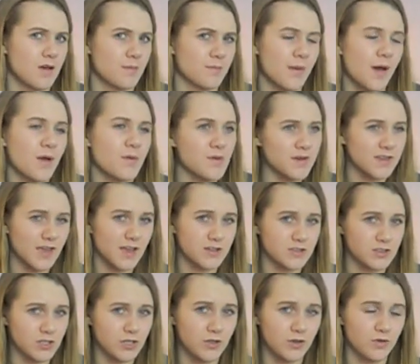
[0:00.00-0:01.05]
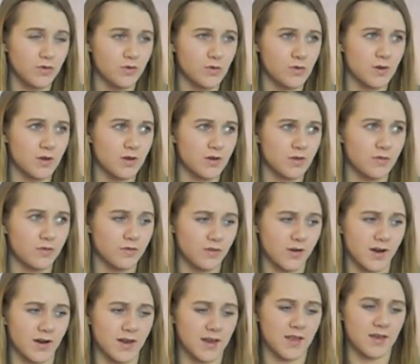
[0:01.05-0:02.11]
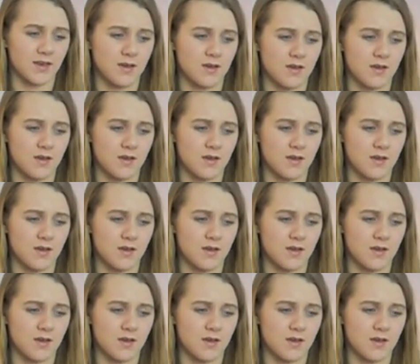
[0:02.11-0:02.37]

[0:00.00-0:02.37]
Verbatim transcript: buy one, get two free